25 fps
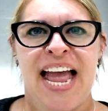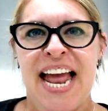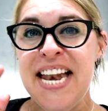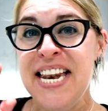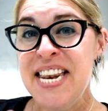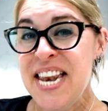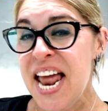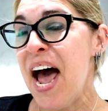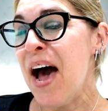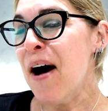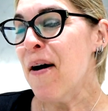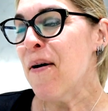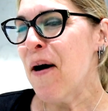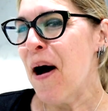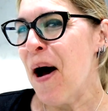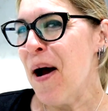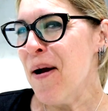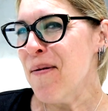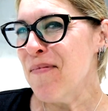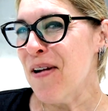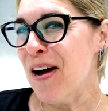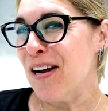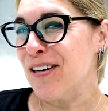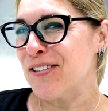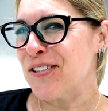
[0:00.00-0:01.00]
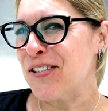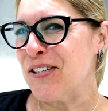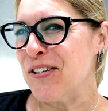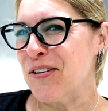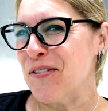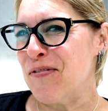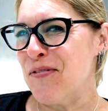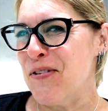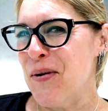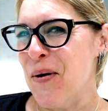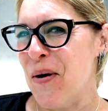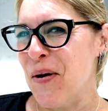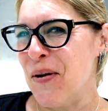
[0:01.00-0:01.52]
Now, I'm not sure
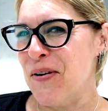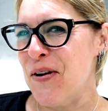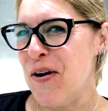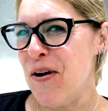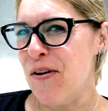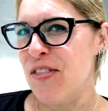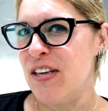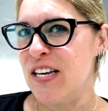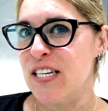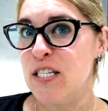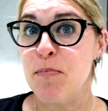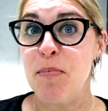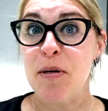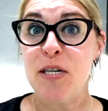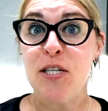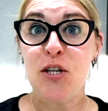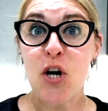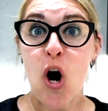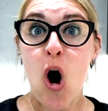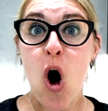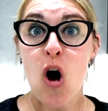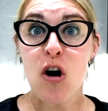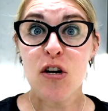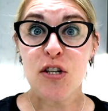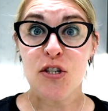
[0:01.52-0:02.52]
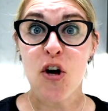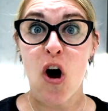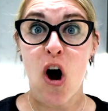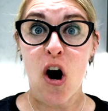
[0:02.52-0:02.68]
if you all know this, but dogs